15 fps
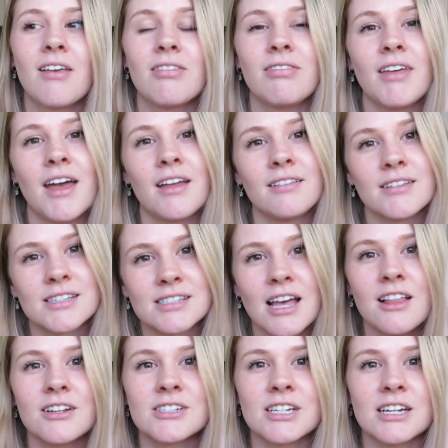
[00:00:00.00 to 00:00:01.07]
than the
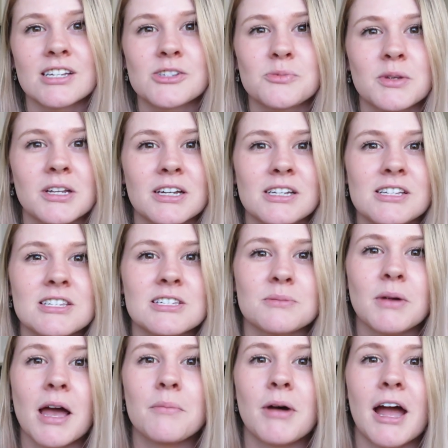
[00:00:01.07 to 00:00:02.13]
seller does, because in
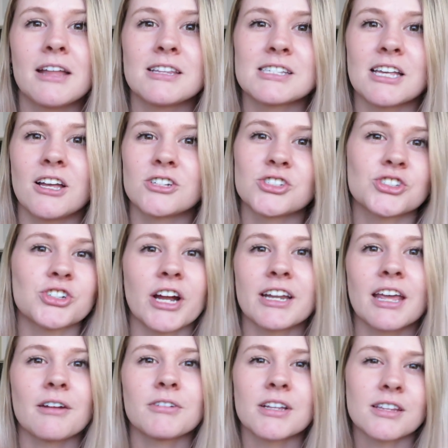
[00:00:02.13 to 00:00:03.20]
my mind the seller's just trying
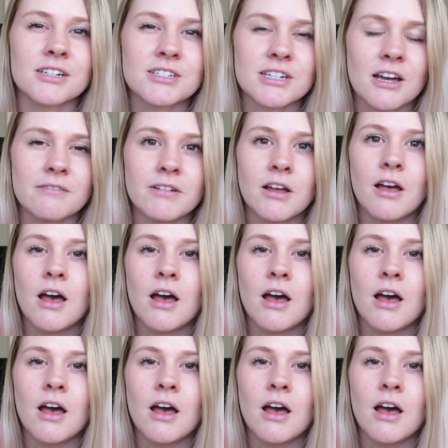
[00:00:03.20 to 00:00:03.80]
to get rid of their stuff.